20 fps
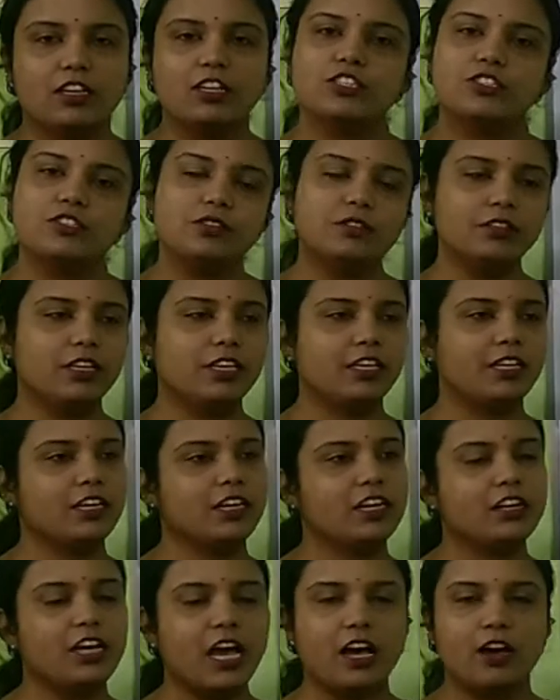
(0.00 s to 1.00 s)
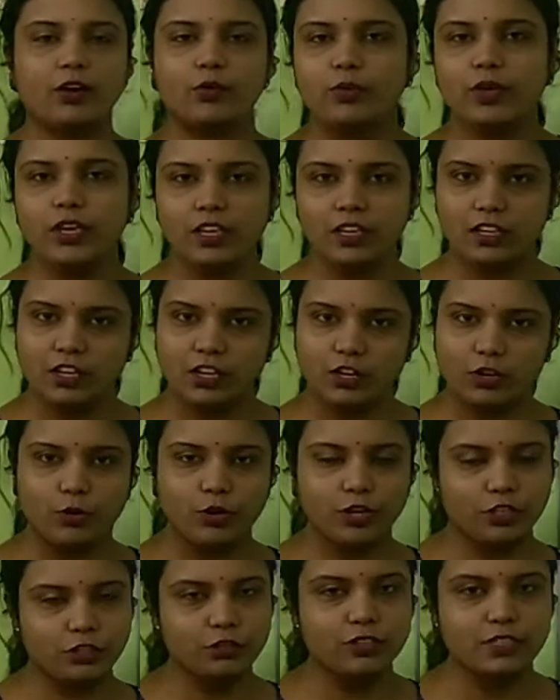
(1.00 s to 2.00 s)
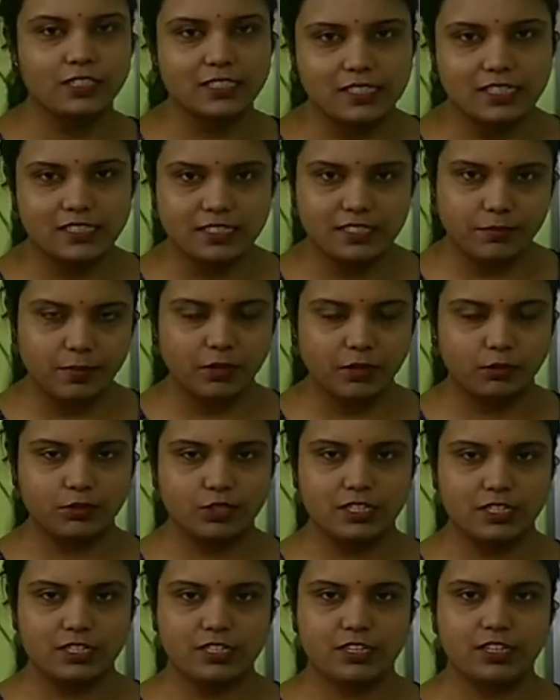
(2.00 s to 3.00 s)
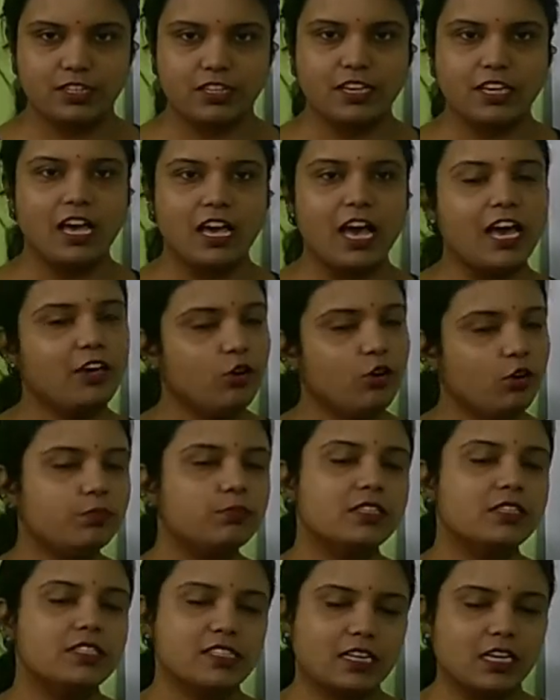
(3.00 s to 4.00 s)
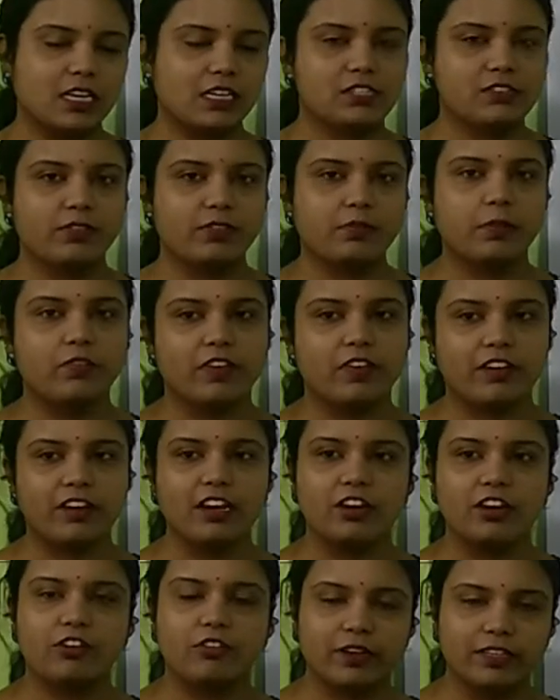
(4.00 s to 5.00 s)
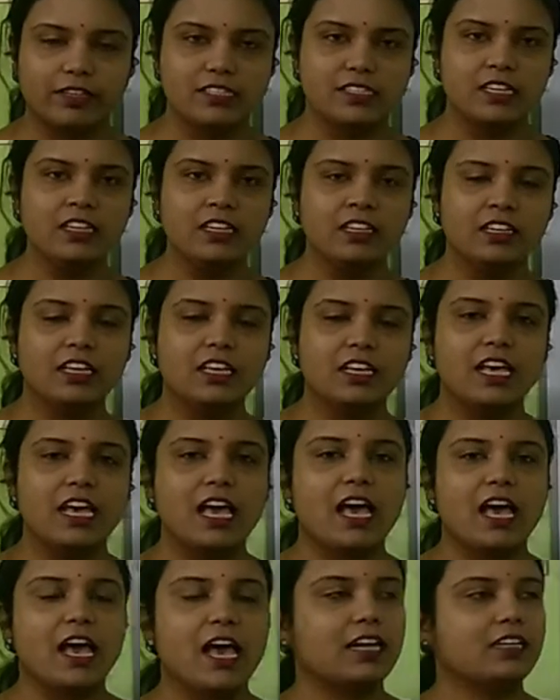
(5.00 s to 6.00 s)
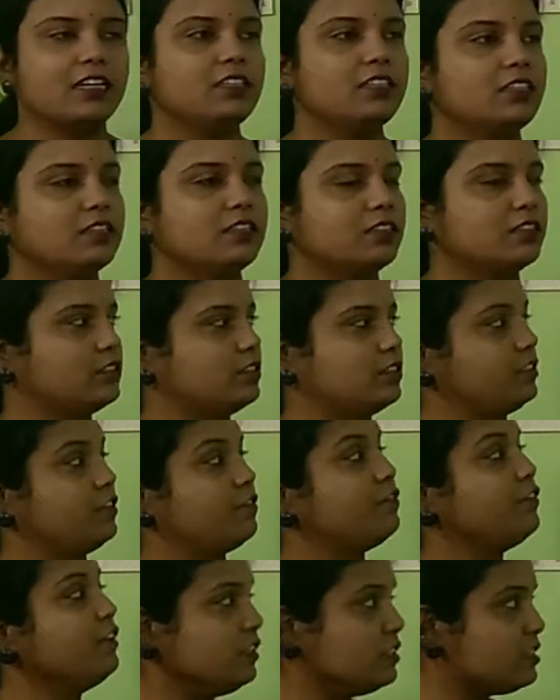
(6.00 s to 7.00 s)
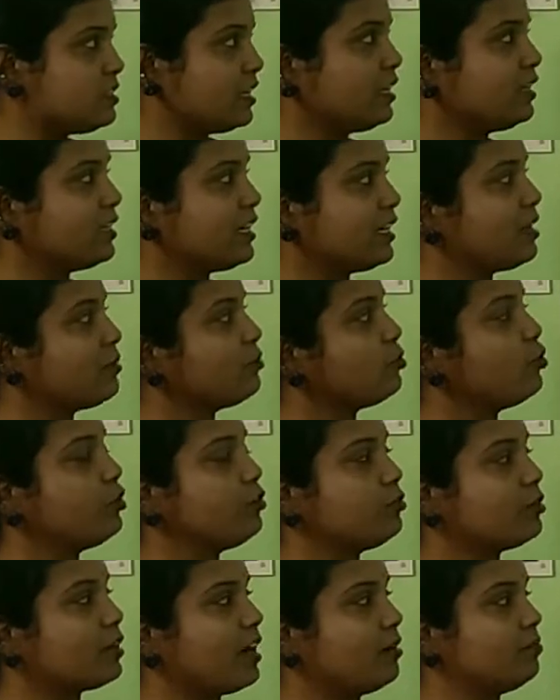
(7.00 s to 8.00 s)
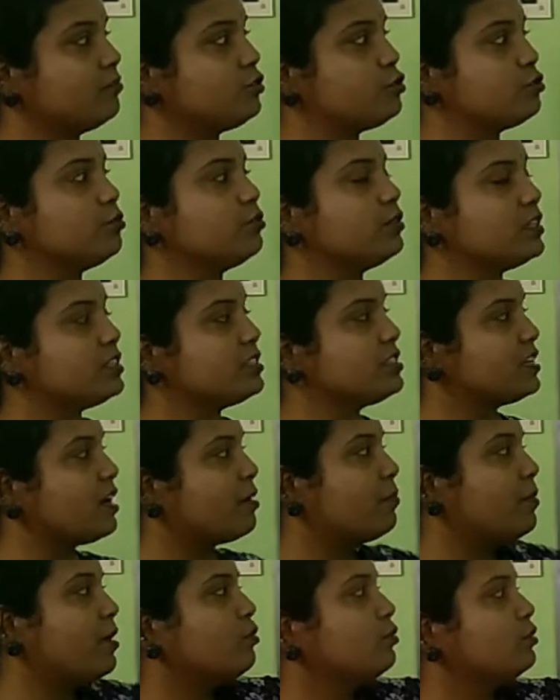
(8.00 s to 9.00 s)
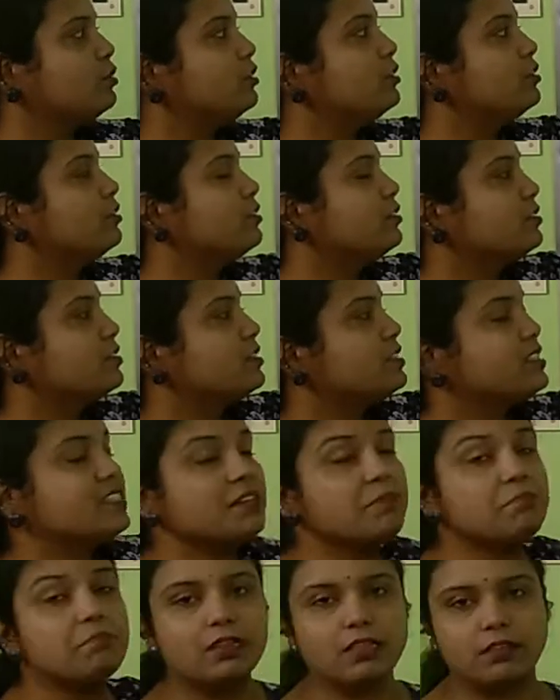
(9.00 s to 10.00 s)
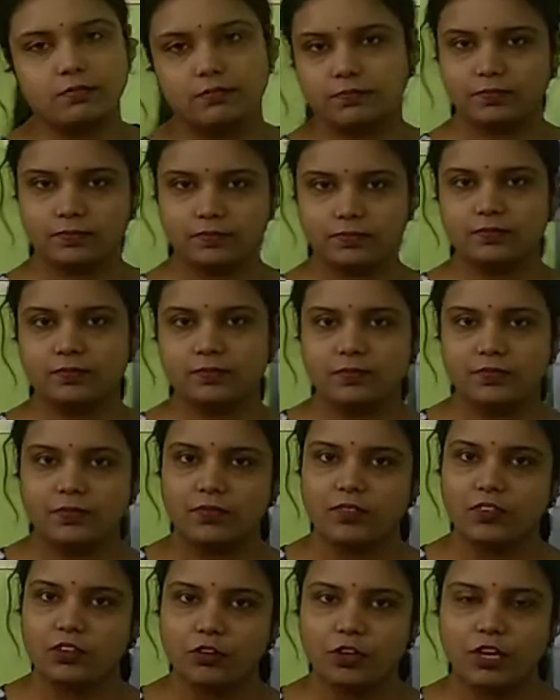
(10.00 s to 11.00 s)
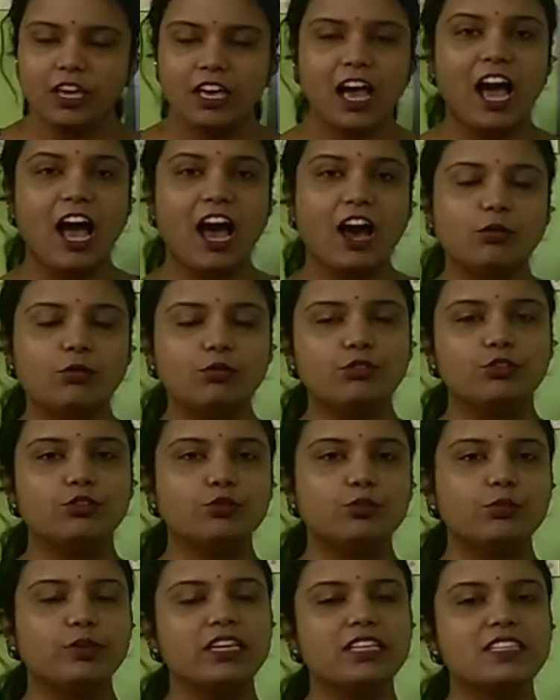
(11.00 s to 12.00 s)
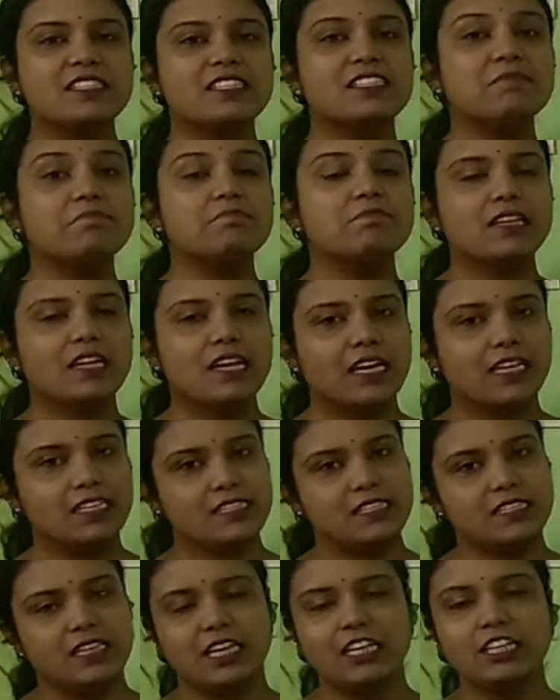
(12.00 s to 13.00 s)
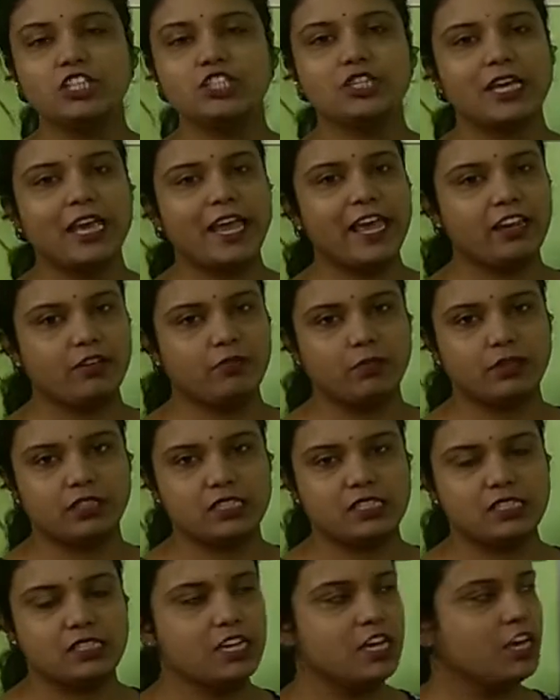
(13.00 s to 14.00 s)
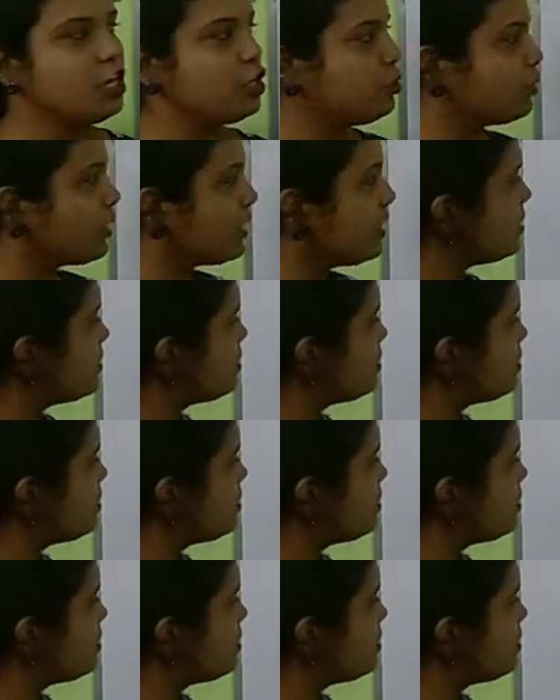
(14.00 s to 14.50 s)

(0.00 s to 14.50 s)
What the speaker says: so here are we going to discuss about it. I hope this class will be very interesting. And the first thing that I'm going to come to is about the symbol. Okay, how do we symbolize each elements? You can